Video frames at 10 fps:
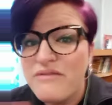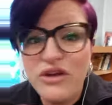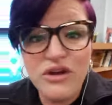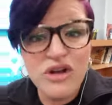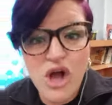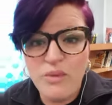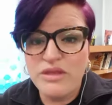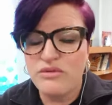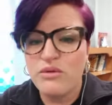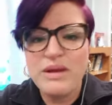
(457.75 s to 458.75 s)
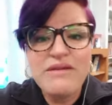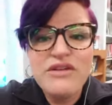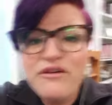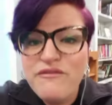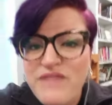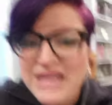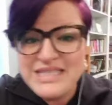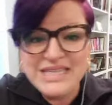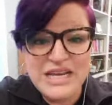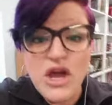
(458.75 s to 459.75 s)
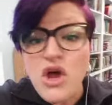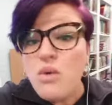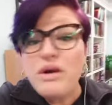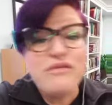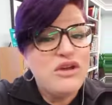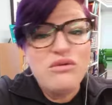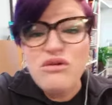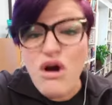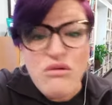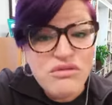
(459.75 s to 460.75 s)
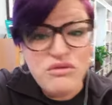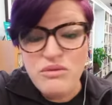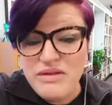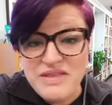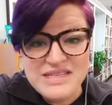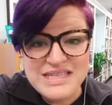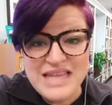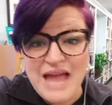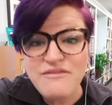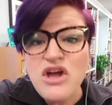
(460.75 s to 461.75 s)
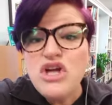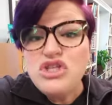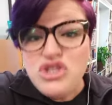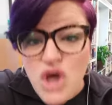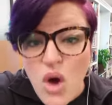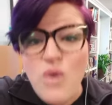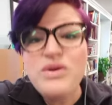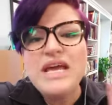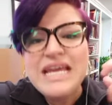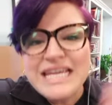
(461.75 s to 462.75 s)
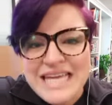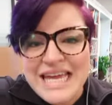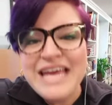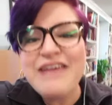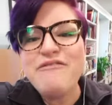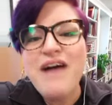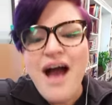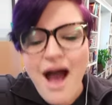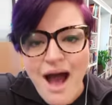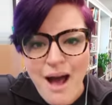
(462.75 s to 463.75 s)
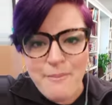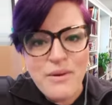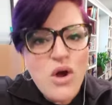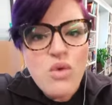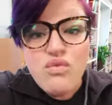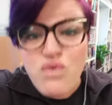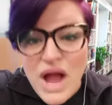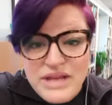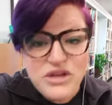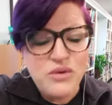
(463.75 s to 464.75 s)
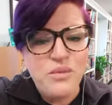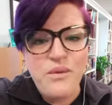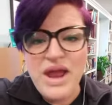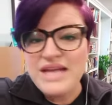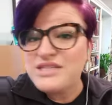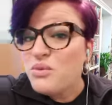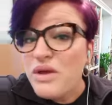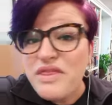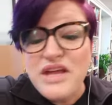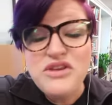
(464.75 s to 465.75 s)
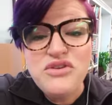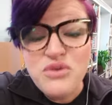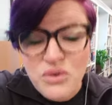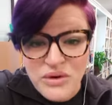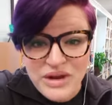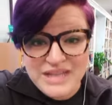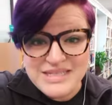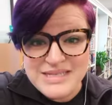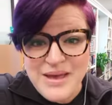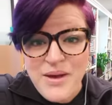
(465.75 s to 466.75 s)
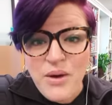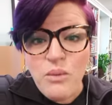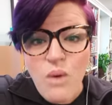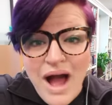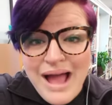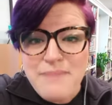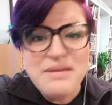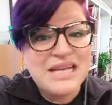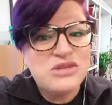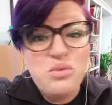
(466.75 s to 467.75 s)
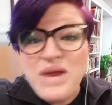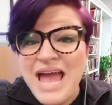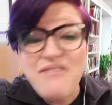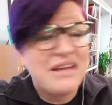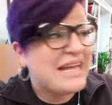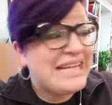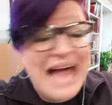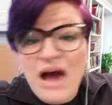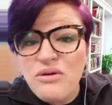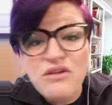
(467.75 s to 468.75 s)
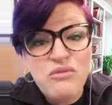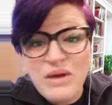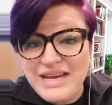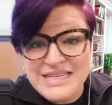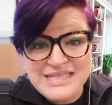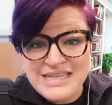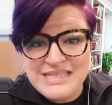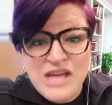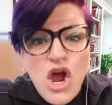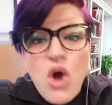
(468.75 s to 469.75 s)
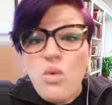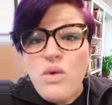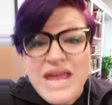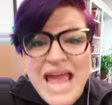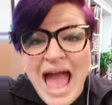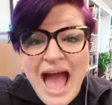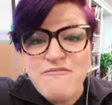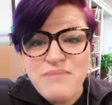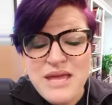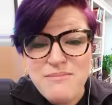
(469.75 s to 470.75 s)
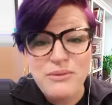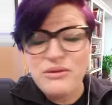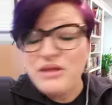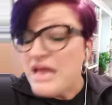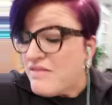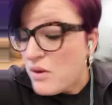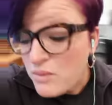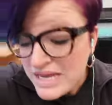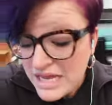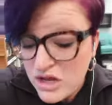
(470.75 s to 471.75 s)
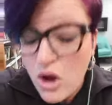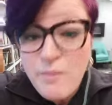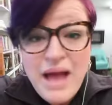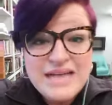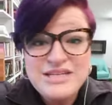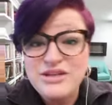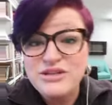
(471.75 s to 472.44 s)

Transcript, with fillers: you're going through, whatever you're facing, whatever you go through in this life, don't give up. Run your race with endurance. Why? Because we have a cloud of witnesses. We have people that we can go back to their